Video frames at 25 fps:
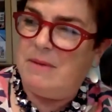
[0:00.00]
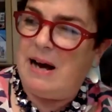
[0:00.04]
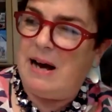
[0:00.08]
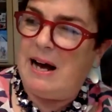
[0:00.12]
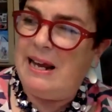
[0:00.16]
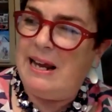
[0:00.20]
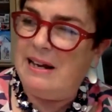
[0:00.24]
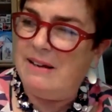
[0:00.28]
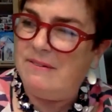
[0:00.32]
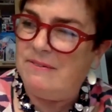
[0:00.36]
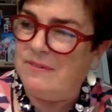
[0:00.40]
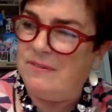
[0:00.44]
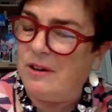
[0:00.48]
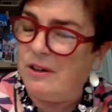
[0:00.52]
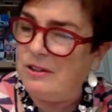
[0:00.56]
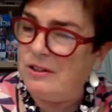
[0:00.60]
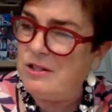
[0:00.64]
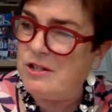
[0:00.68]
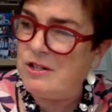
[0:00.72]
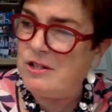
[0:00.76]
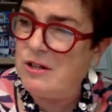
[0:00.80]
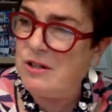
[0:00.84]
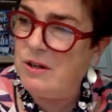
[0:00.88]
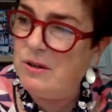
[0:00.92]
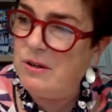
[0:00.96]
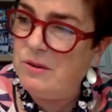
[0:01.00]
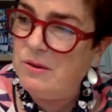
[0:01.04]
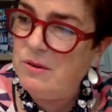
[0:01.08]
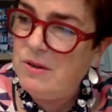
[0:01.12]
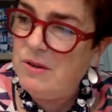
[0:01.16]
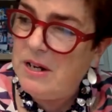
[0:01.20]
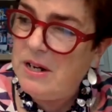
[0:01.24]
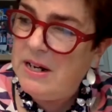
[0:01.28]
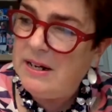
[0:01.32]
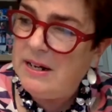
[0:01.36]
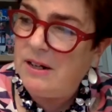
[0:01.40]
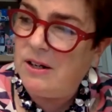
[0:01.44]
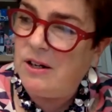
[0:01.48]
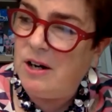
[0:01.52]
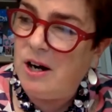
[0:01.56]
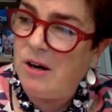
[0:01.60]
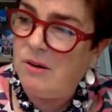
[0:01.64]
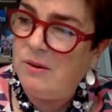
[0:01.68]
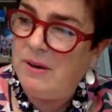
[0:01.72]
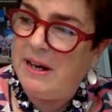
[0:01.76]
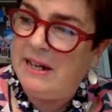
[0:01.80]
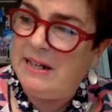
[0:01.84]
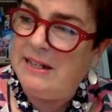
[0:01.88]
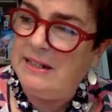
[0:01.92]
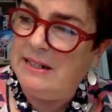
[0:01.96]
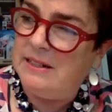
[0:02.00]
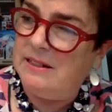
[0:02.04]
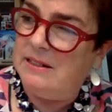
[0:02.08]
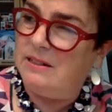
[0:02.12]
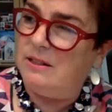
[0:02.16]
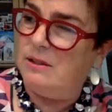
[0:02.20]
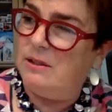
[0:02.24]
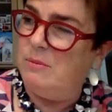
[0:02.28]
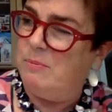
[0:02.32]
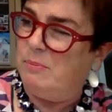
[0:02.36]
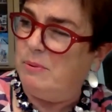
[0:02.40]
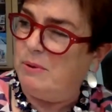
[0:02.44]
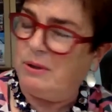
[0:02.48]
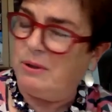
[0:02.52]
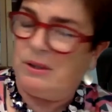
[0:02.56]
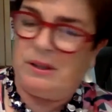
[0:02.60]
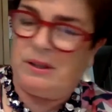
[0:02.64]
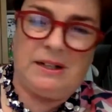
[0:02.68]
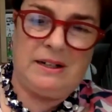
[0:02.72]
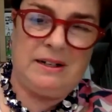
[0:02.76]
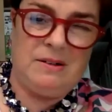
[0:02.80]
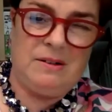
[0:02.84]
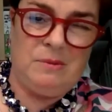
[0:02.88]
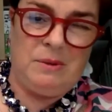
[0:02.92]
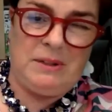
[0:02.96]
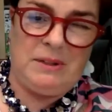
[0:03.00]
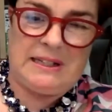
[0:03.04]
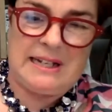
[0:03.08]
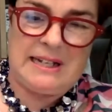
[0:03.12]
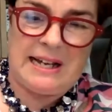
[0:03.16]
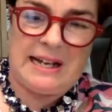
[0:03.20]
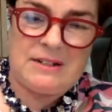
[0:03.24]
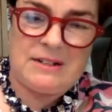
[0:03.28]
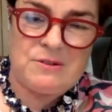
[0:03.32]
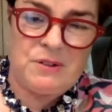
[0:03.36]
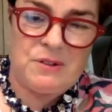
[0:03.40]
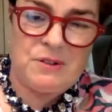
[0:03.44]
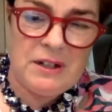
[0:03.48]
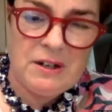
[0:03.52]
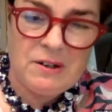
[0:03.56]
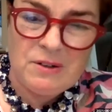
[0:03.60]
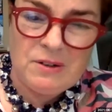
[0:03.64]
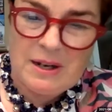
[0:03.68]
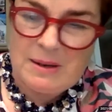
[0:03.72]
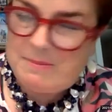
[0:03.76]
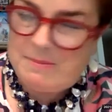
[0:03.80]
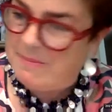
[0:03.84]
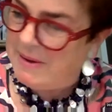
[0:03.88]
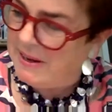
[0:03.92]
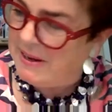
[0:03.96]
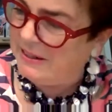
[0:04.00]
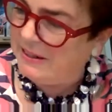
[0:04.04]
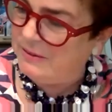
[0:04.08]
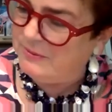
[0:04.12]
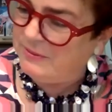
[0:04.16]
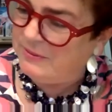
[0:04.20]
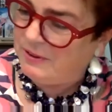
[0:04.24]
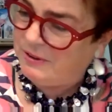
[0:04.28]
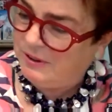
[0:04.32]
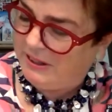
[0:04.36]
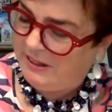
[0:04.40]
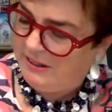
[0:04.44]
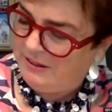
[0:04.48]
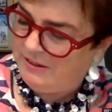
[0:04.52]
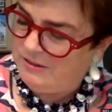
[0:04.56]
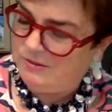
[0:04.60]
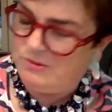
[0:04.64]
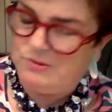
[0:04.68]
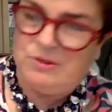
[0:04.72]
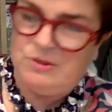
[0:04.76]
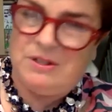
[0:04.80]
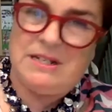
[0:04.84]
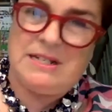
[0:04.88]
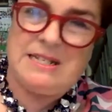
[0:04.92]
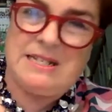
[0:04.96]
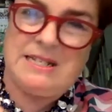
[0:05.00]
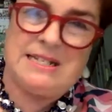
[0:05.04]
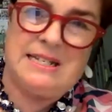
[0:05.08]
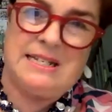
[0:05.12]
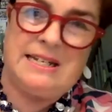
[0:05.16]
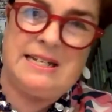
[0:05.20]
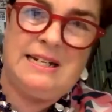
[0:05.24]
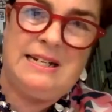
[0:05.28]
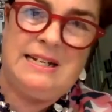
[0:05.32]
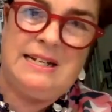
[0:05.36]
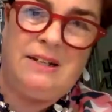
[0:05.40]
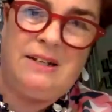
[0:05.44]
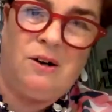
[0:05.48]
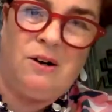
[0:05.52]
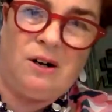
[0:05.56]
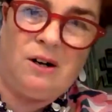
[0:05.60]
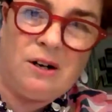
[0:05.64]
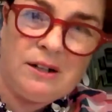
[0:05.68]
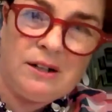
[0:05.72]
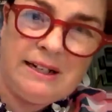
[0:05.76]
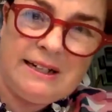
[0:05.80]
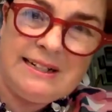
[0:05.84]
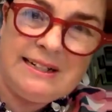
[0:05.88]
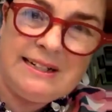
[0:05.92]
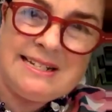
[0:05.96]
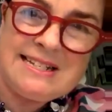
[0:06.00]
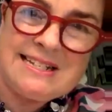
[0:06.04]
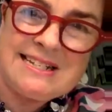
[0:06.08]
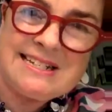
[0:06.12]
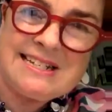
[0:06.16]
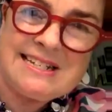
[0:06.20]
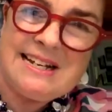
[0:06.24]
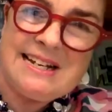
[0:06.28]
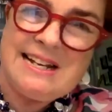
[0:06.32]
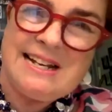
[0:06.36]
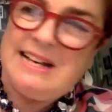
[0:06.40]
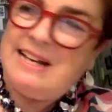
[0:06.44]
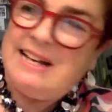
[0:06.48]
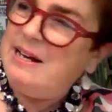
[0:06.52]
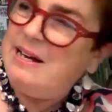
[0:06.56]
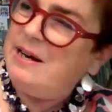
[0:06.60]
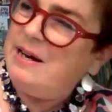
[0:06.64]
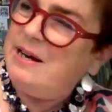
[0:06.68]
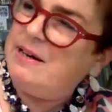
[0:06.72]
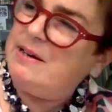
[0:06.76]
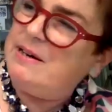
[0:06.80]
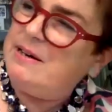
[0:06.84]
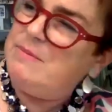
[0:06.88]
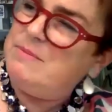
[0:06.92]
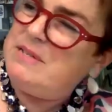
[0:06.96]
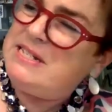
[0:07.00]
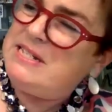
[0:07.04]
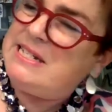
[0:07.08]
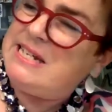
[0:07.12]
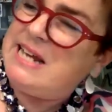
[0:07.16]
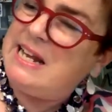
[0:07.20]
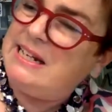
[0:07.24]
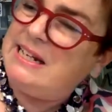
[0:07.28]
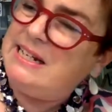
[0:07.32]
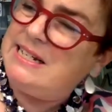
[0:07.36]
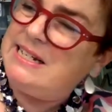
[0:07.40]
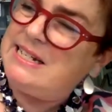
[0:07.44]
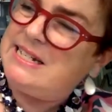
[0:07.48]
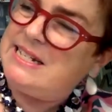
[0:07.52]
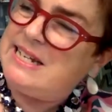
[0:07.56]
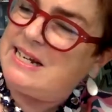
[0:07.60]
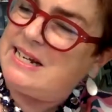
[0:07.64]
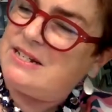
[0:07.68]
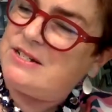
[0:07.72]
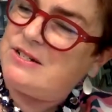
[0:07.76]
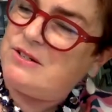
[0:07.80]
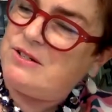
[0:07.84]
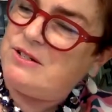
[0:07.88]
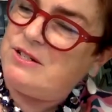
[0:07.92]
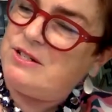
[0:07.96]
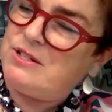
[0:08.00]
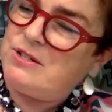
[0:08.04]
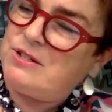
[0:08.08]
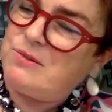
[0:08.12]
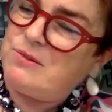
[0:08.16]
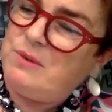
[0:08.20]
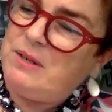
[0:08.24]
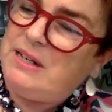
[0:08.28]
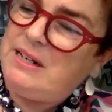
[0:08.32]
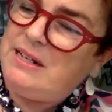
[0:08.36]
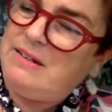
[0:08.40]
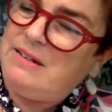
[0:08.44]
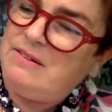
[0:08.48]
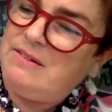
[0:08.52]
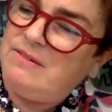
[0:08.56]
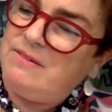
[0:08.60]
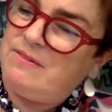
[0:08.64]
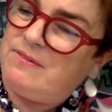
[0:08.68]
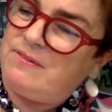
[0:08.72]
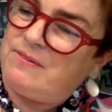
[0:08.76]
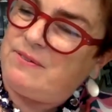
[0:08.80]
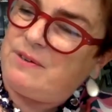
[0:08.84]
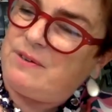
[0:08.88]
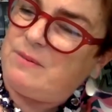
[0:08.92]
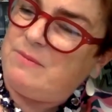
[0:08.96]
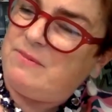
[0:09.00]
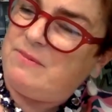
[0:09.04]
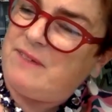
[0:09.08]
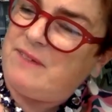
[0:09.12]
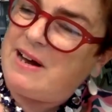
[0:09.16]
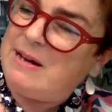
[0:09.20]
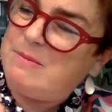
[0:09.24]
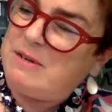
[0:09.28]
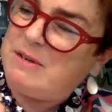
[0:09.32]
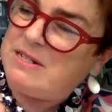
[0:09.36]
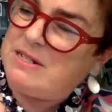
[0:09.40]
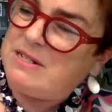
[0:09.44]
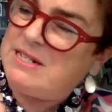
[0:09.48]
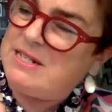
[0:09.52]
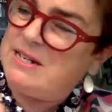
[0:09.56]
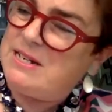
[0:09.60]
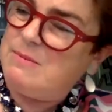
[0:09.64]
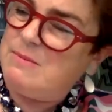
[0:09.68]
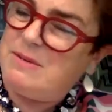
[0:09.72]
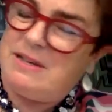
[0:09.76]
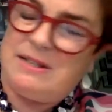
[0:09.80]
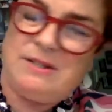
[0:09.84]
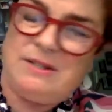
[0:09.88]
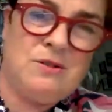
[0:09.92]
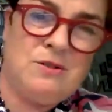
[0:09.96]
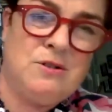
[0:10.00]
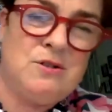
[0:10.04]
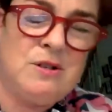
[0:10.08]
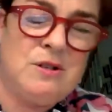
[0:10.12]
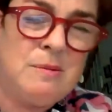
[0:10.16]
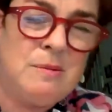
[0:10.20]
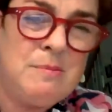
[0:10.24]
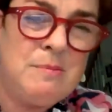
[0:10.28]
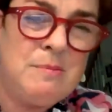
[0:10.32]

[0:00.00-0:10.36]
have also co-edited a book with Catriona McAvoy, who is in the audience, Selling Sex on Screen, From Weimar Cinema to Zombie